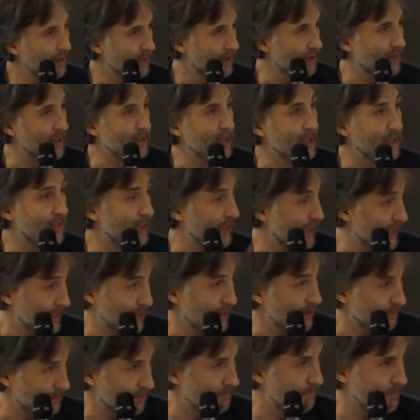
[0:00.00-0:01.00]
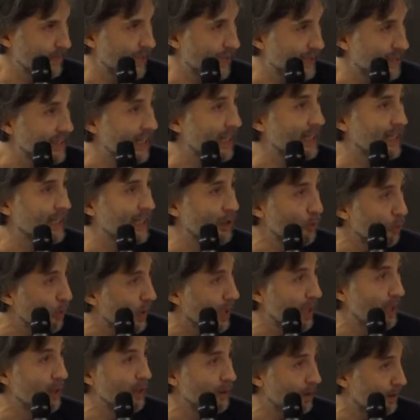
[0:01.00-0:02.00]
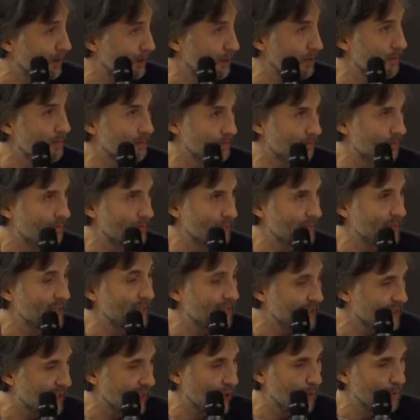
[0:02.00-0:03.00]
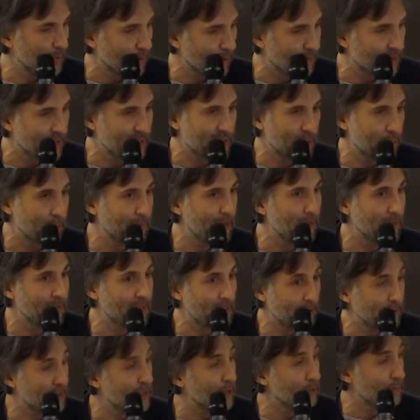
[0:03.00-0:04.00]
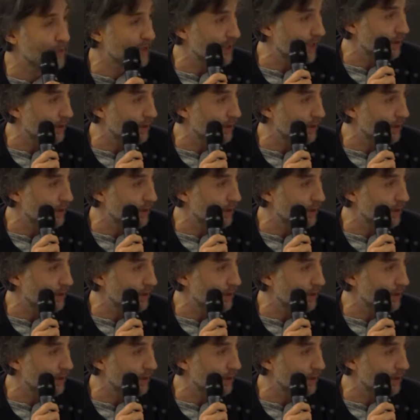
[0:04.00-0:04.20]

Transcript: That is exactly why this type of deceptive systems